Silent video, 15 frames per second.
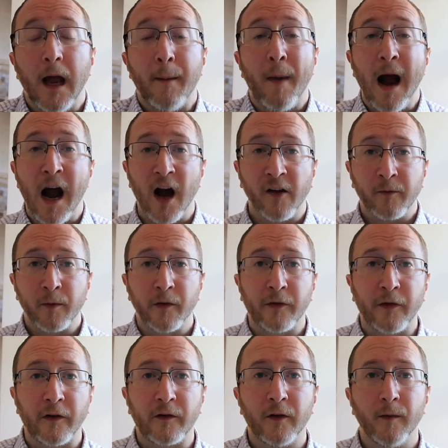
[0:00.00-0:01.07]
In my hospital
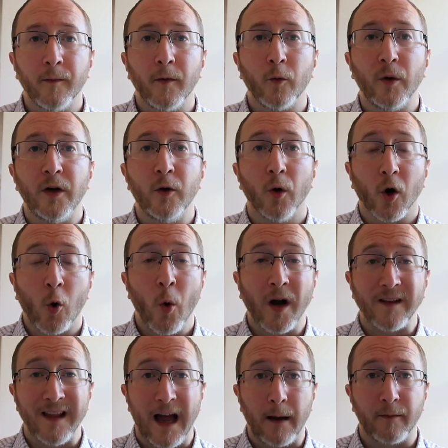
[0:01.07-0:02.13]
system, we do a
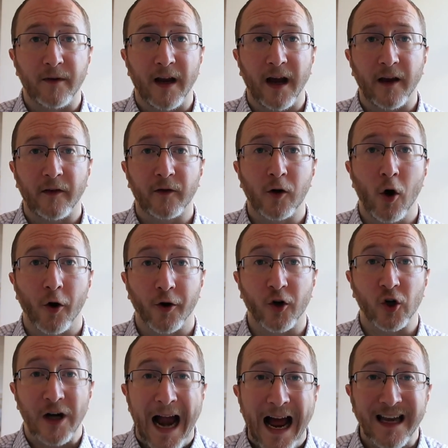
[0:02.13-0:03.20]
quick lab test called
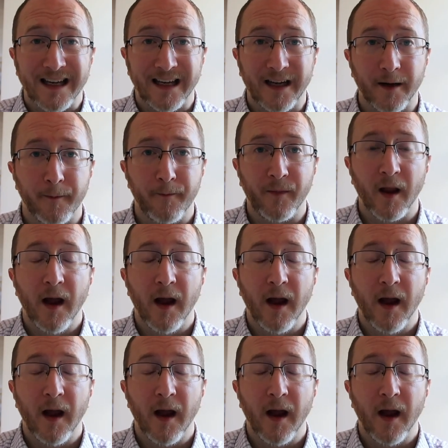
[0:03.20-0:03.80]
a creatinine